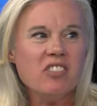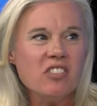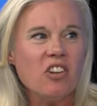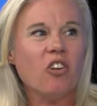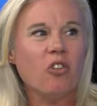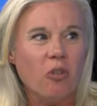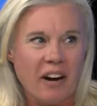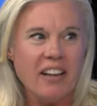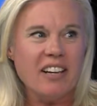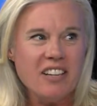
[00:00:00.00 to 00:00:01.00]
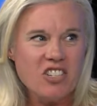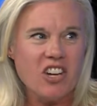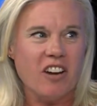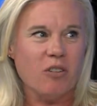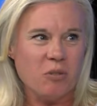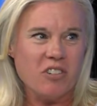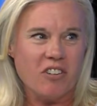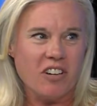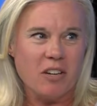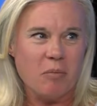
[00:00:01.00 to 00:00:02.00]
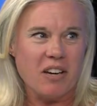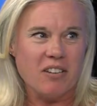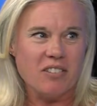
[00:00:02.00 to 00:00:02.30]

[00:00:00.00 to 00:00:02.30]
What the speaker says: This is her grandchild we're talking about.